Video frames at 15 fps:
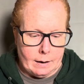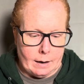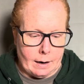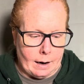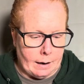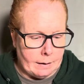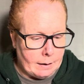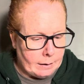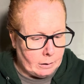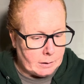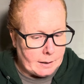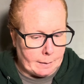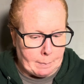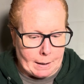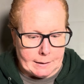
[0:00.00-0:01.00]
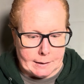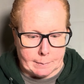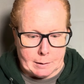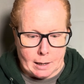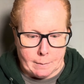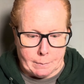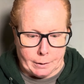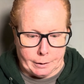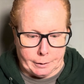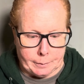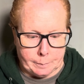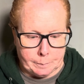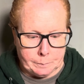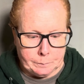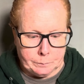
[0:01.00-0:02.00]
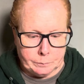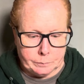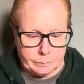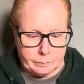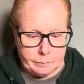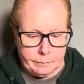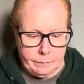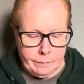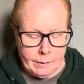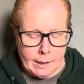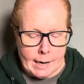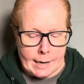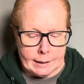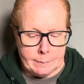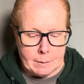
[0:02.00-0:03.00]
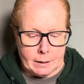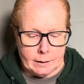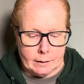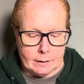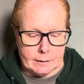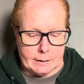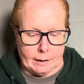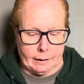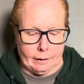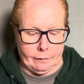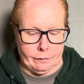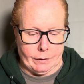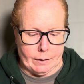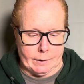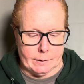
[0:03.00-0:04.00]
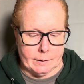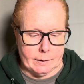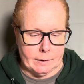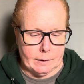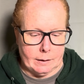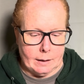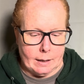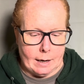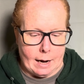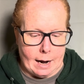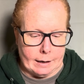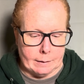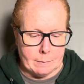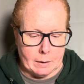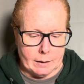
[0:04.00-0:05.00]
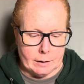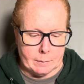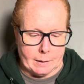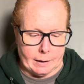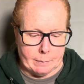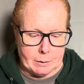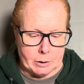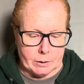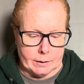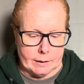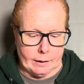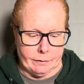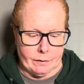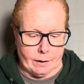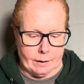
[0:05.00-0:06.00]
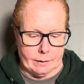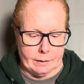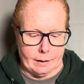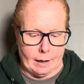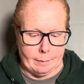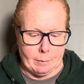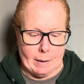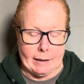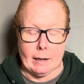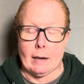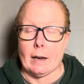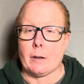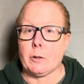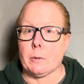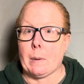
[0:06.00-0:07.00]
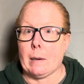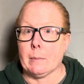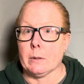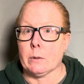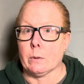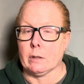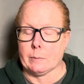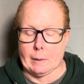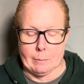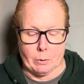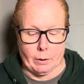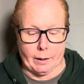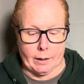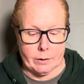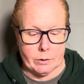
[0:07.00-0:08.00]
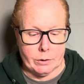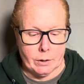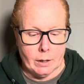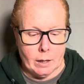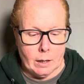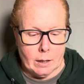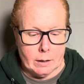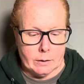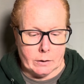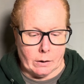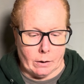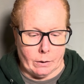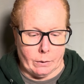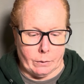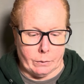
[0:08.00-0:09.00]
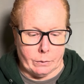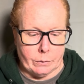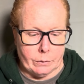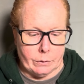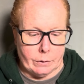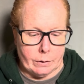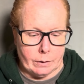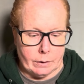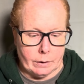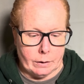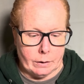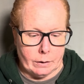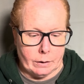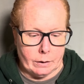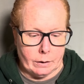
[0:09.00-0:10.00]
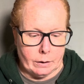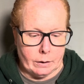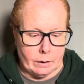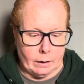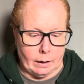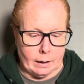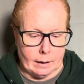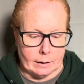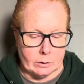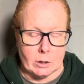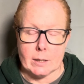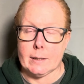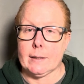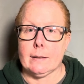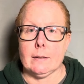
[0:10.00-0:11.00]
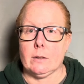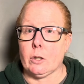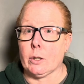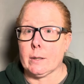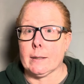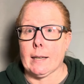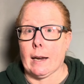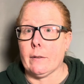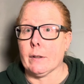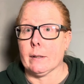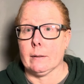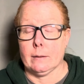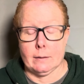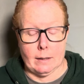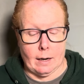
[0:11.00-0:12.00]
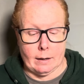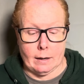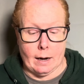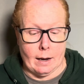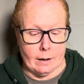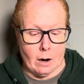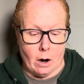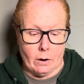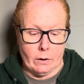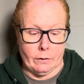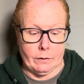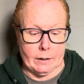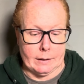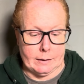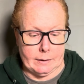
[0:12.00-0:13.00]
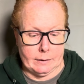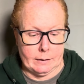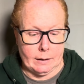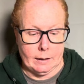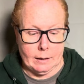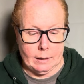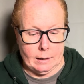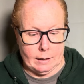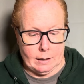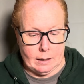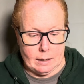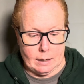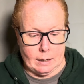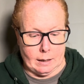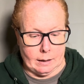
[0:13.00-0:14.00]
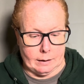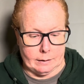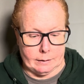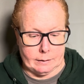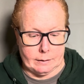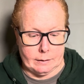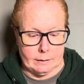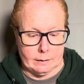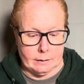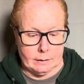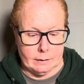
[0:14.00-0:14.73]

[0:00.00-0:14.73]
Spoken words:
it looks like by September, adding money to the sinking funds, adding money to my emergency fund, and making extra payments towards my mortgage. So, and just saving. And all of this is,